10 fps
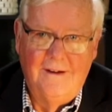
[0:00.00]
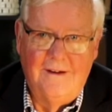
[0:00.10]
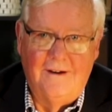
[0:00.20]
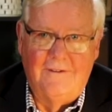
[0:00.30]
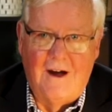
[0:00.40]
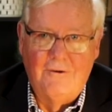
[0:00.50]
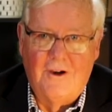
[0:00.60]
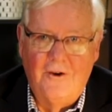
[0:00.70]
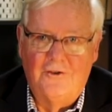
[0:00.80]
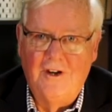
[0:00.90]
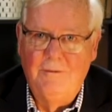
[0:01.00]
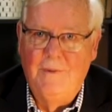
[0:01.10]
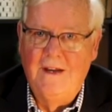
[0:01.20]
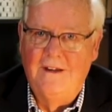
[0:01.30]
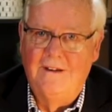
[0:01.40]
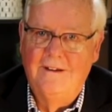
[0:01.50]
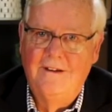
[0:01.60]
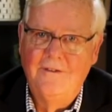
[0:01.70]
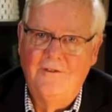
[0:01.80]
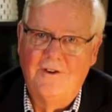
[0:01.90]
of how close he'd been
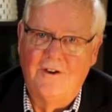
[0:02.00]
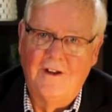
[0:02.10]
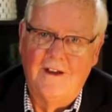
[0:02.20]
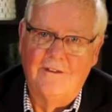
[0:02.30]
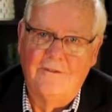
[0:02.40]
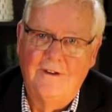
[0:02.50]
to death.